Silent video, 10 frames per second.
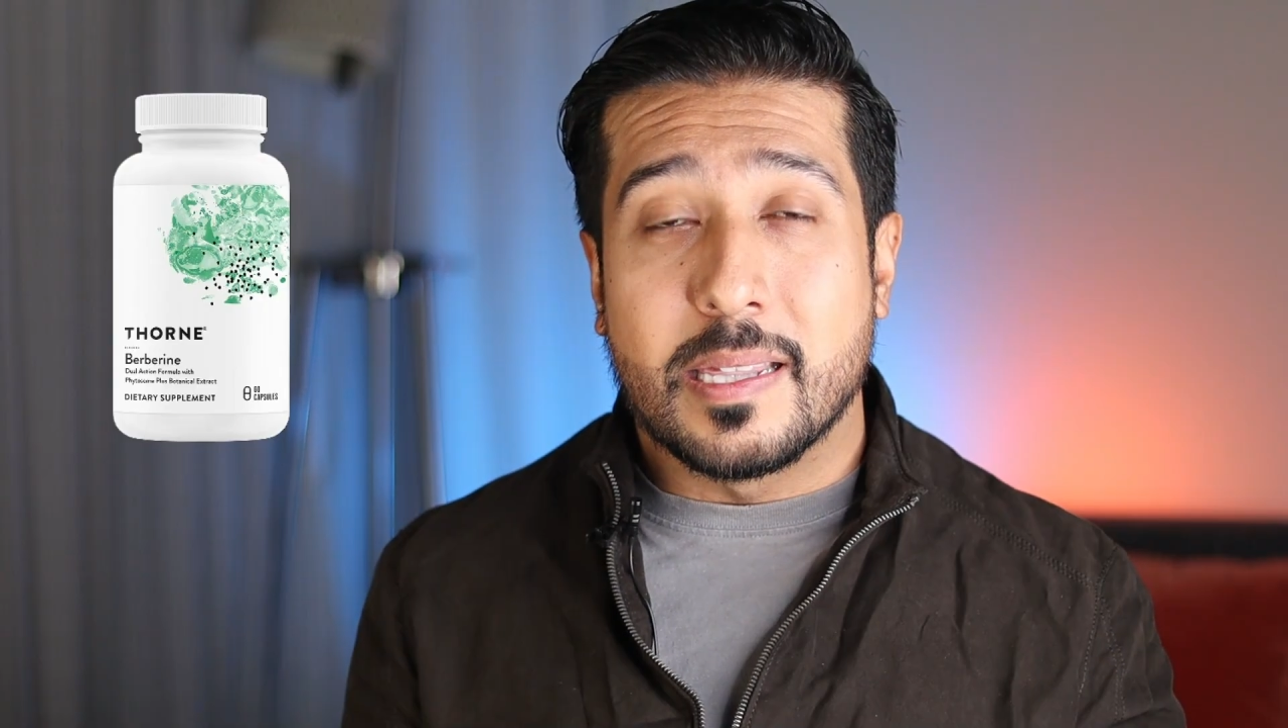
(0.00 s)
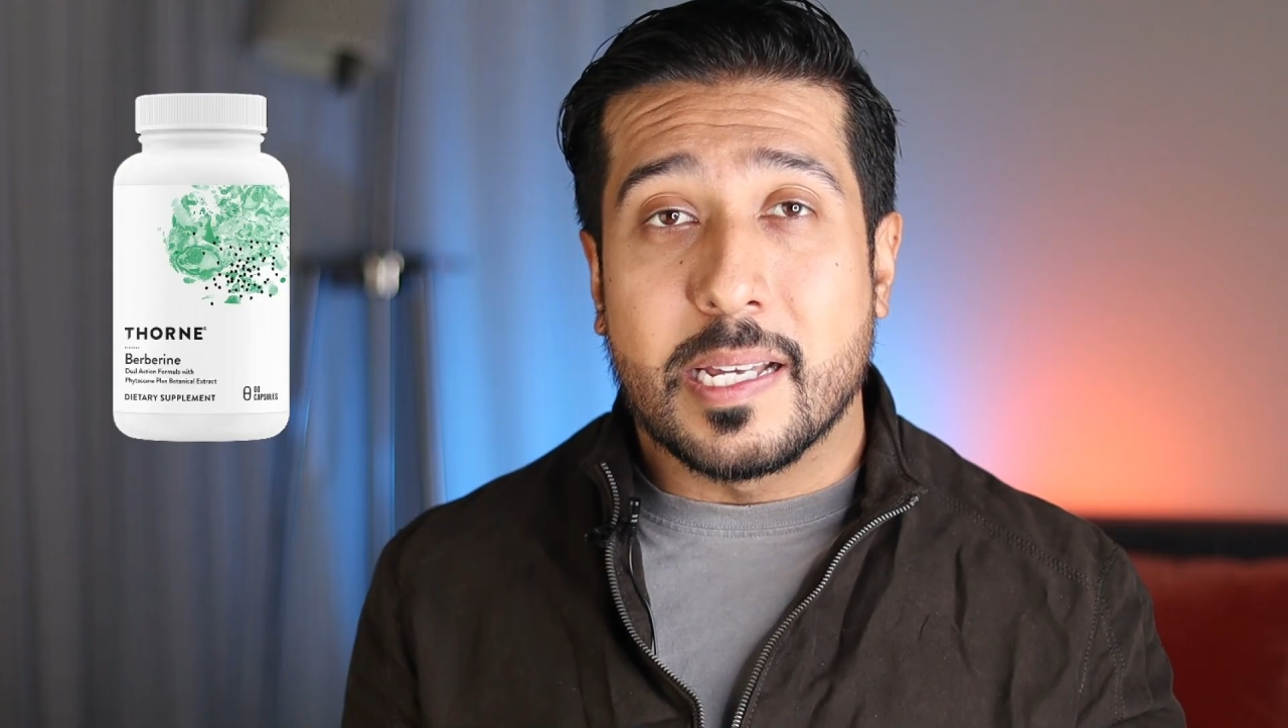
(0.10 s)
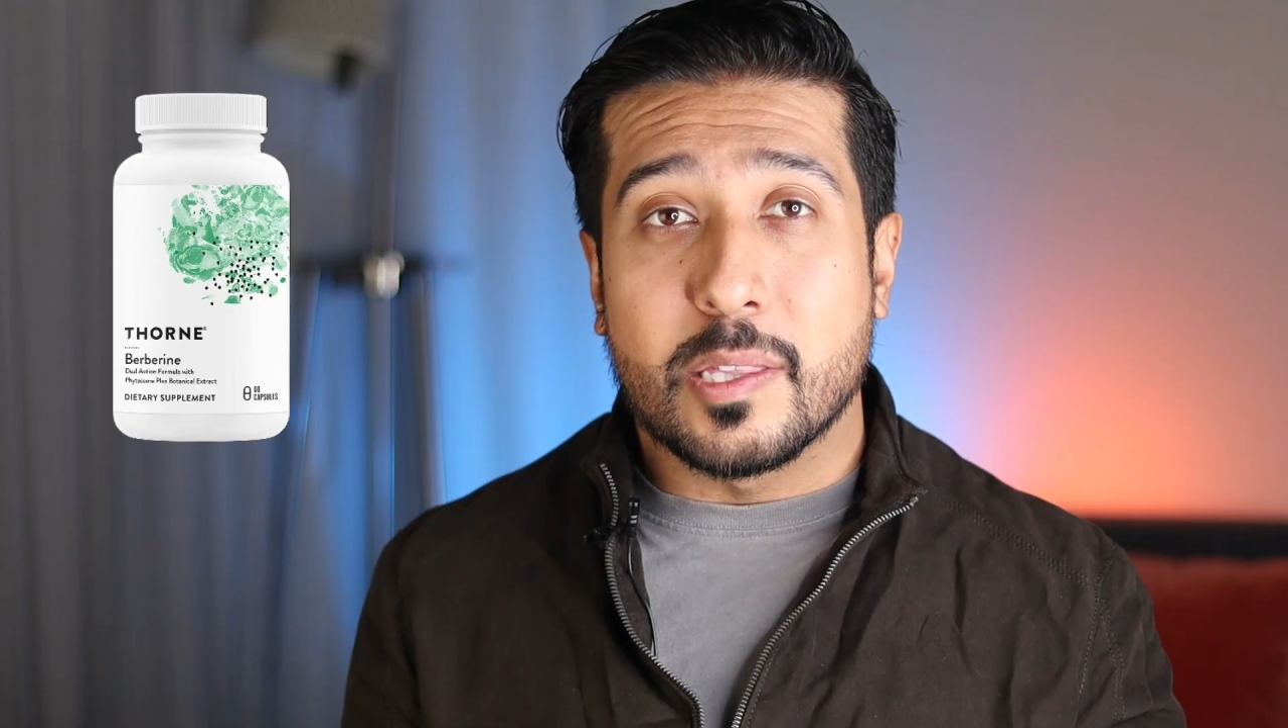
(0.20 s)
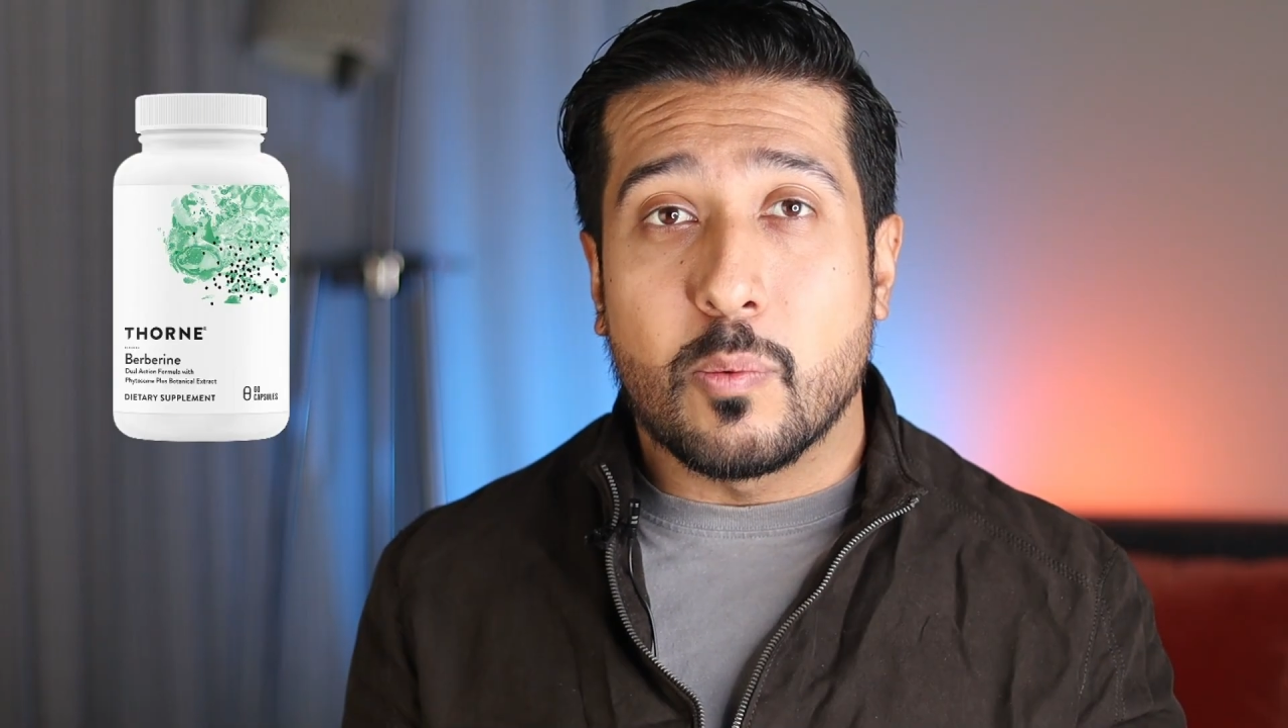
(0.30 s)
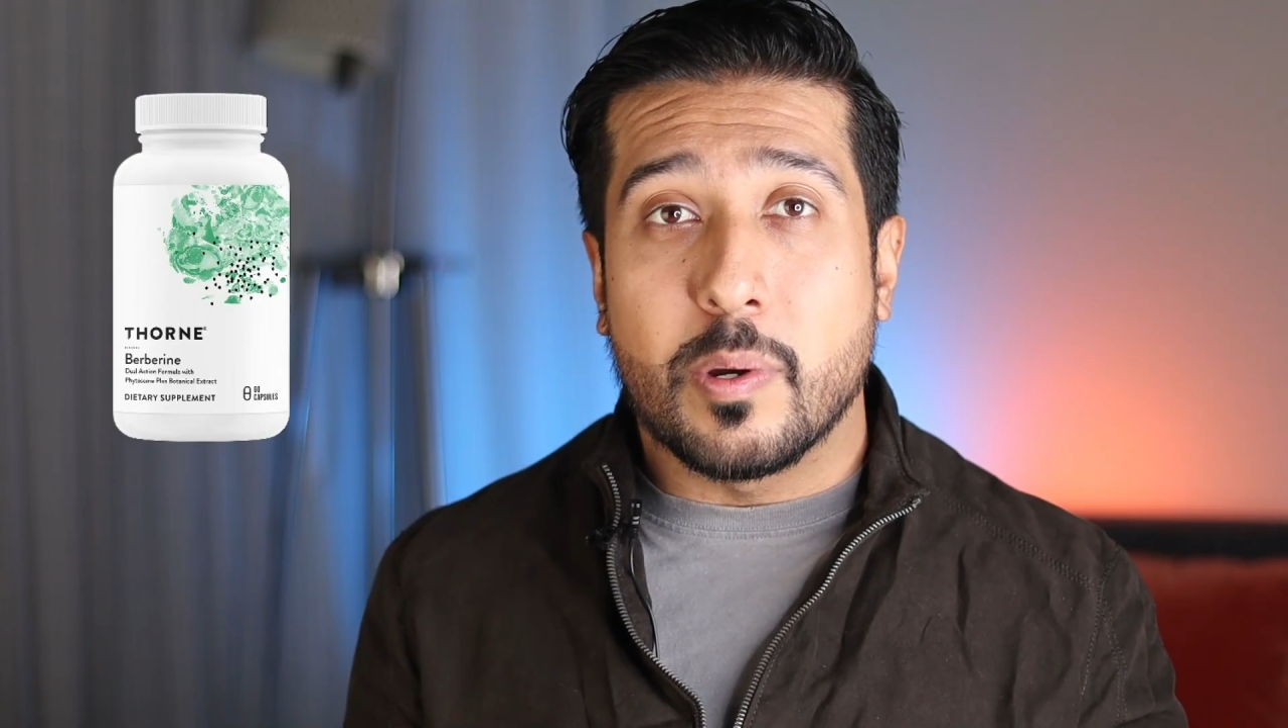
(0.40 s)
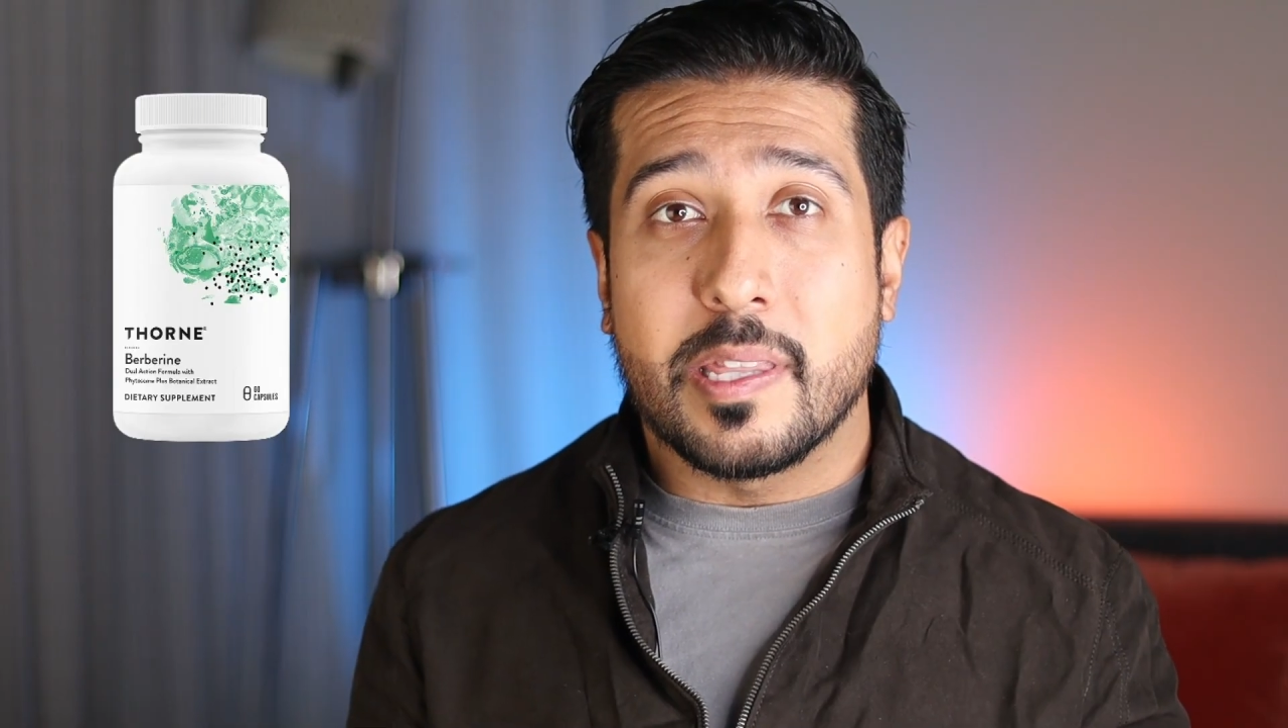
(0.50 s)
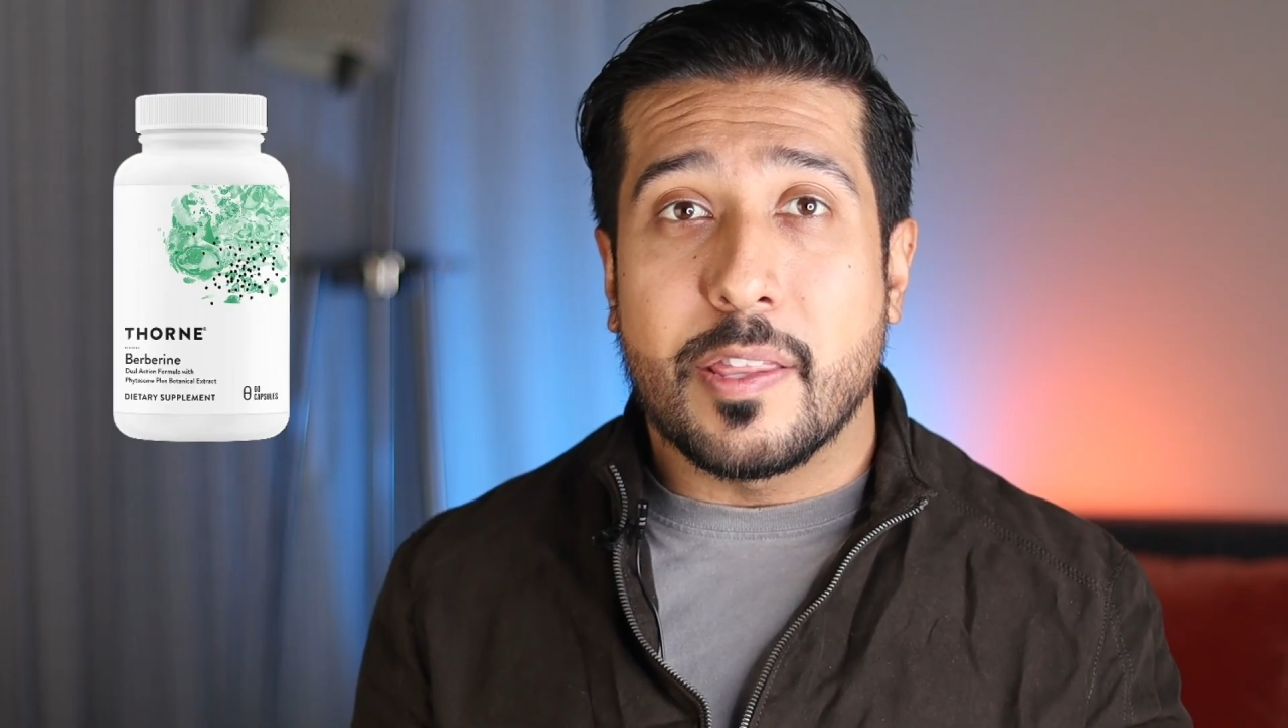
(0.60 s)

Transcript: like the one